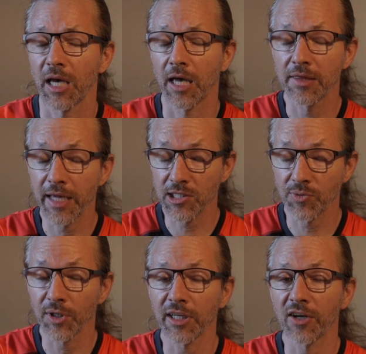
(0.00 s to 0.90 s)
And that's
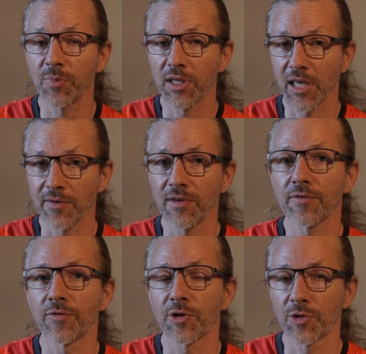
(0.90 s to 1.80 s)
what I've been having
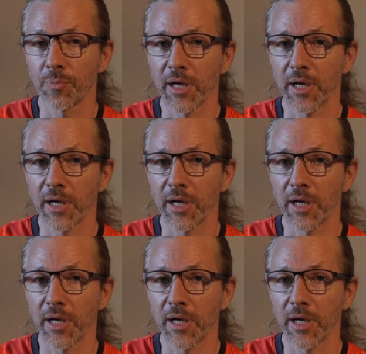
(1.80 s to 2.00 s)
for the